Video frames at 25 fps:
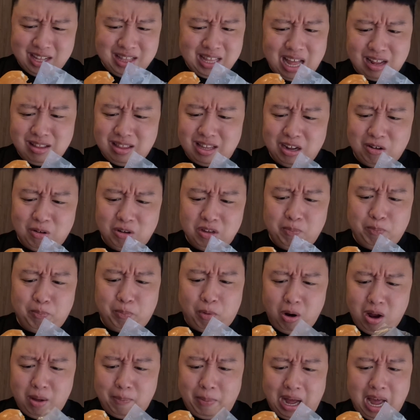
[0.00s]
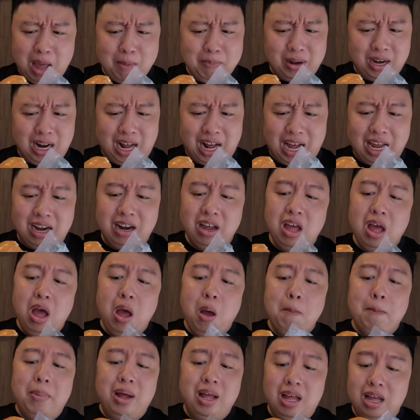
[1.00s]
that thing was boy piping hot,
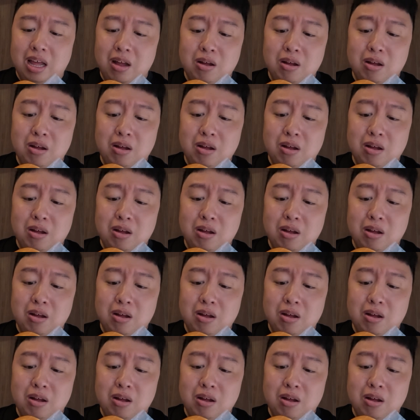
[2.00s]
but